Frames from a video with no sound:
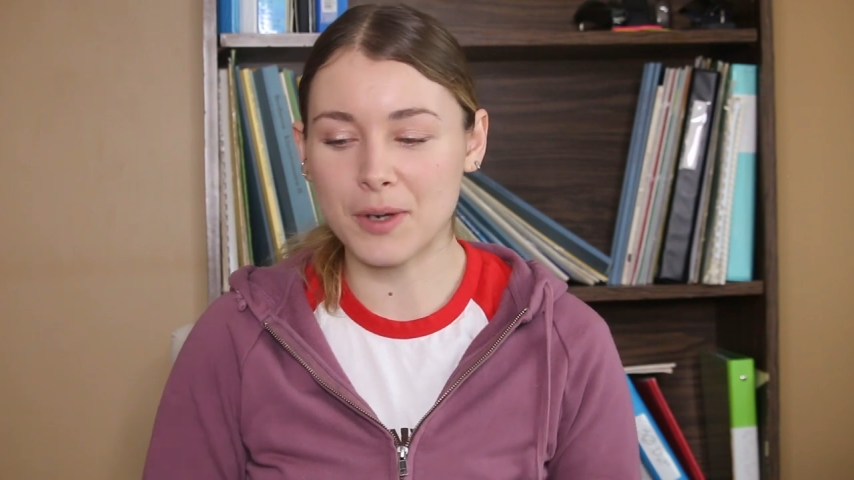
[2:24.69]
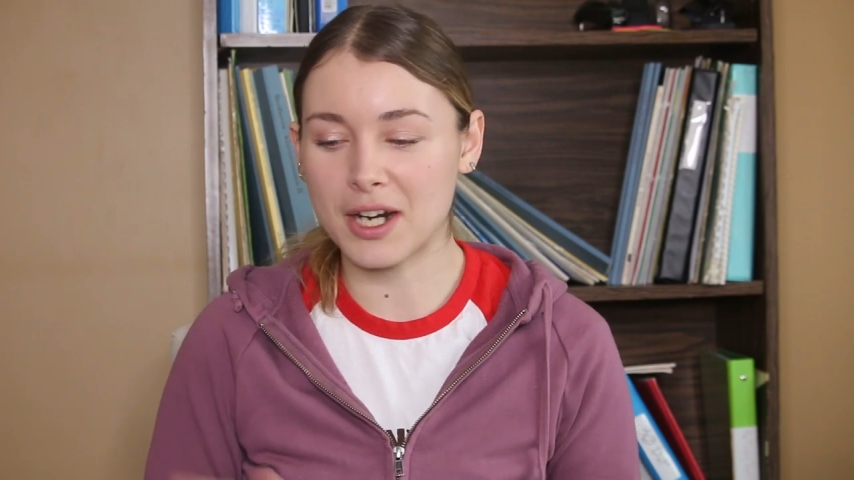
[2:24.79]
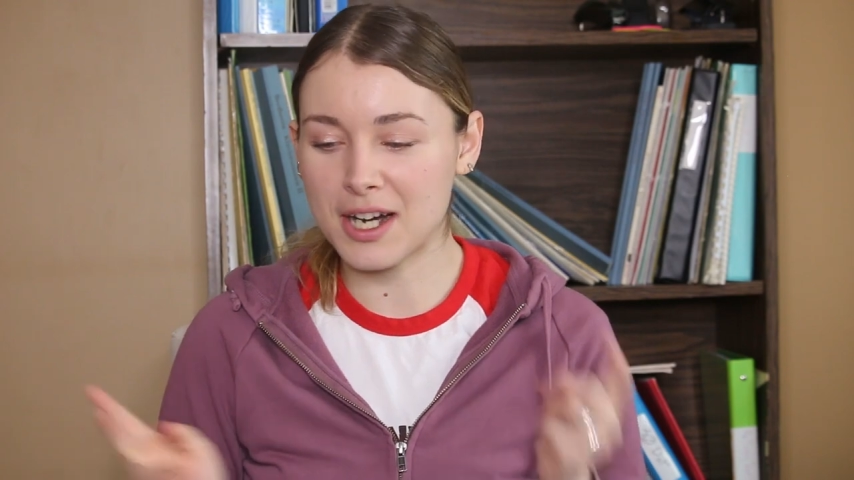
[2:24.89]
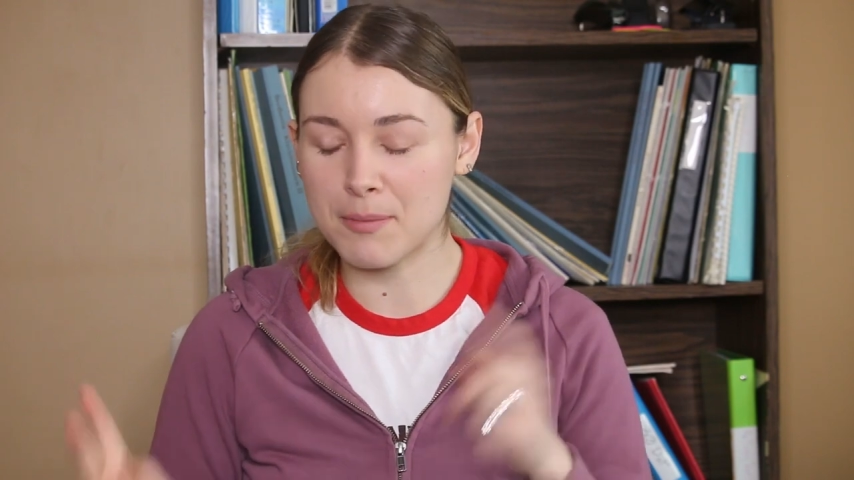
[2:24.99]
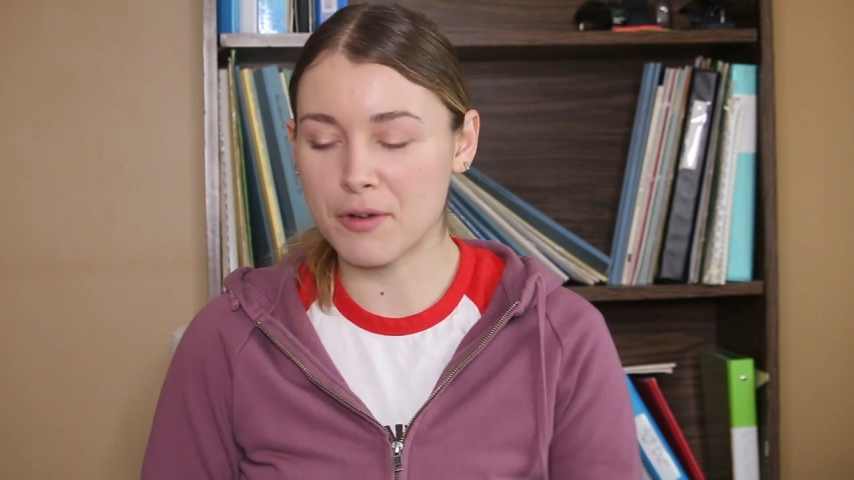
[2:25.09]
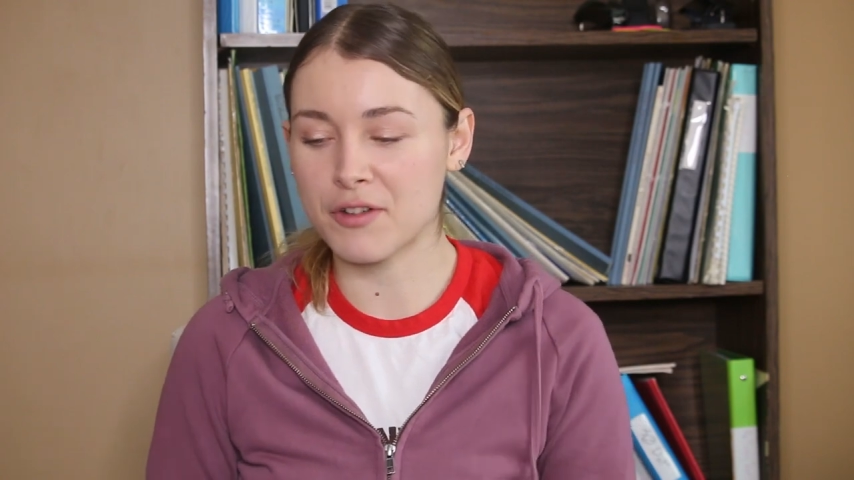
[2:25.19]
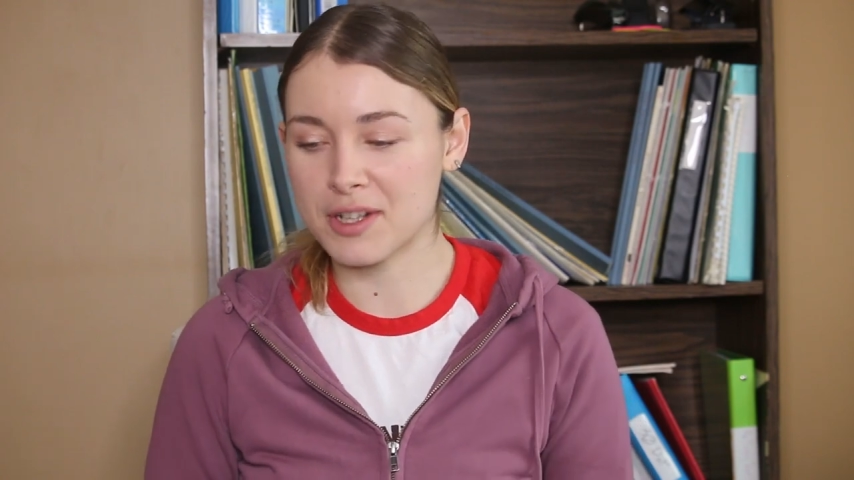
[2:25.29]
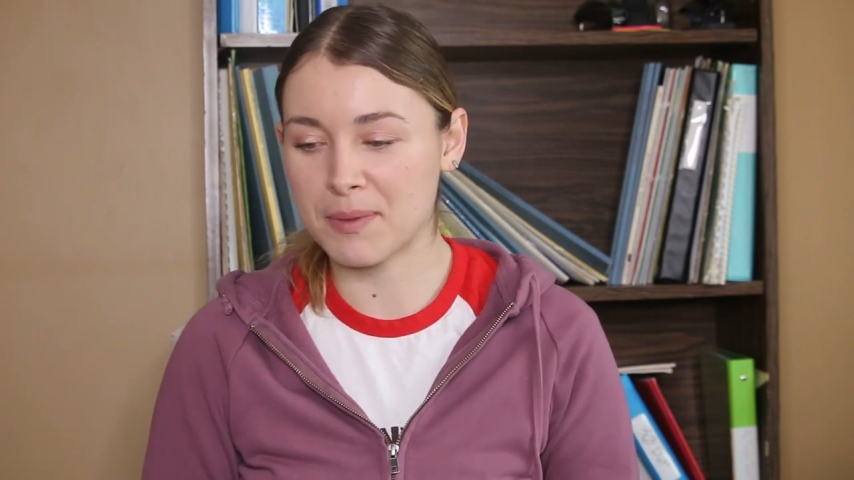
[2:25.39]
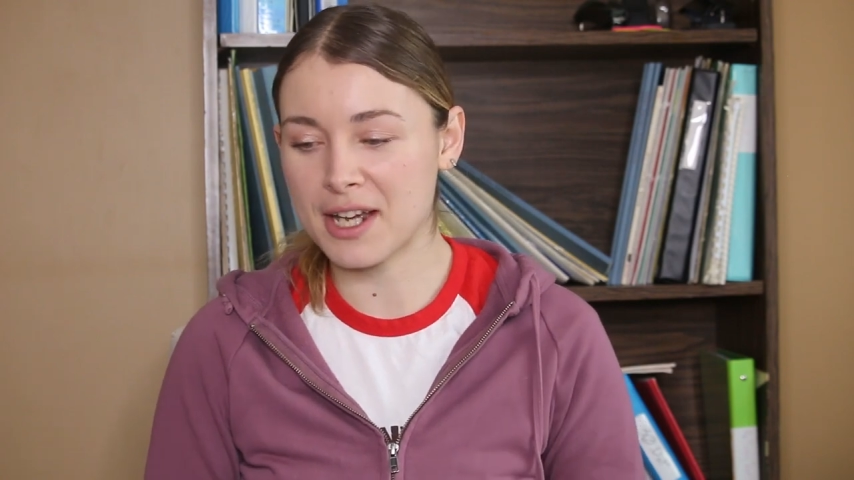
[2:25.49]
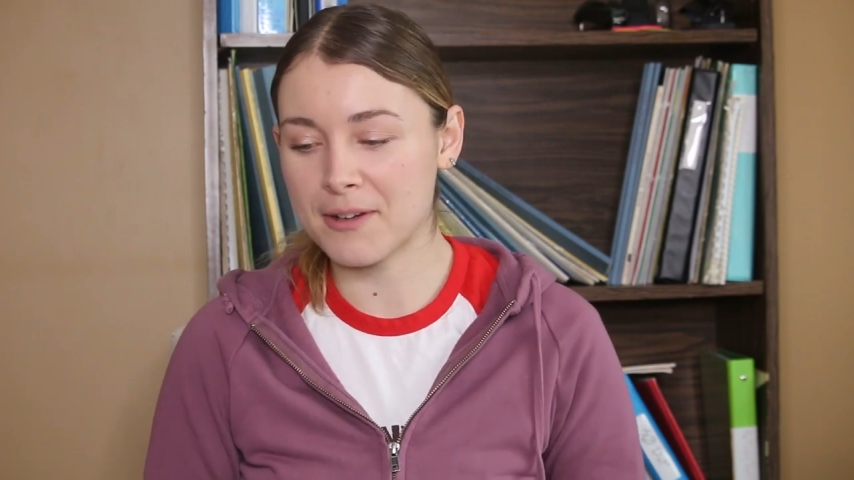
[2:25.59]
We're going to hop over
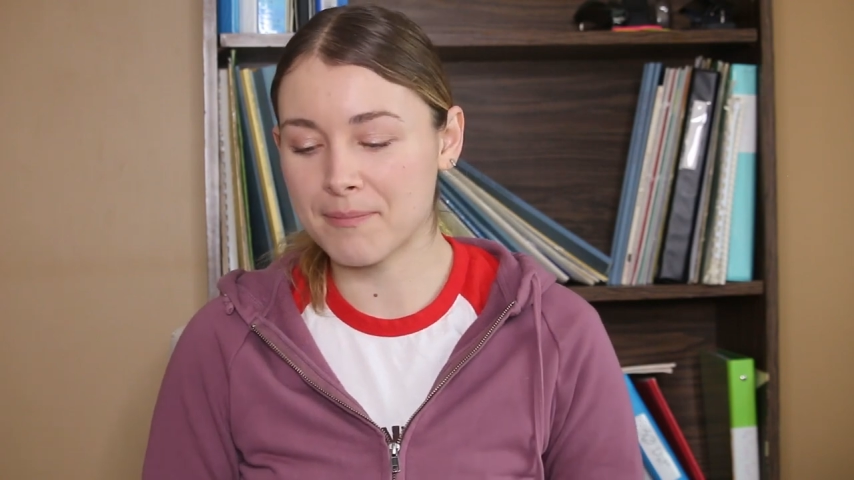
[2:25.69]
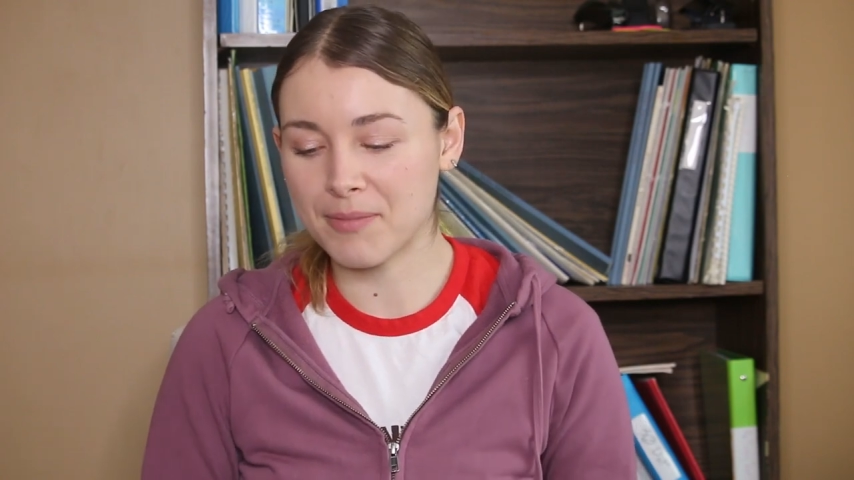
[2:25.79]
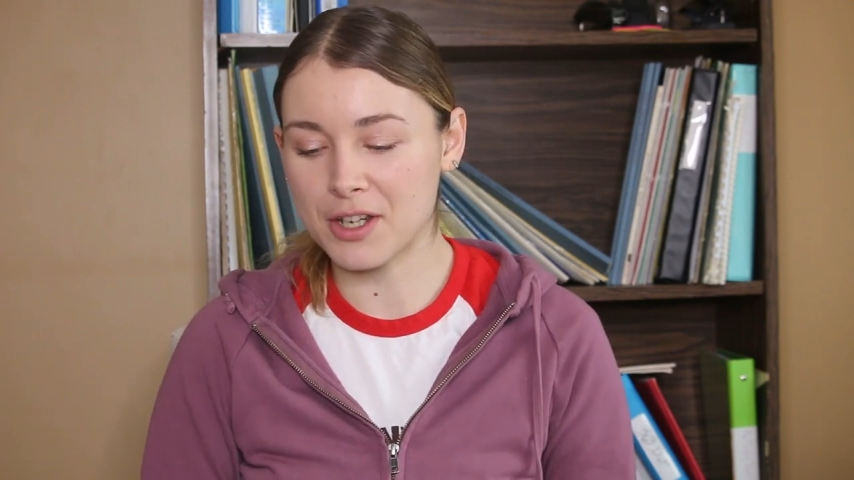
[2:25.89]
on the piano.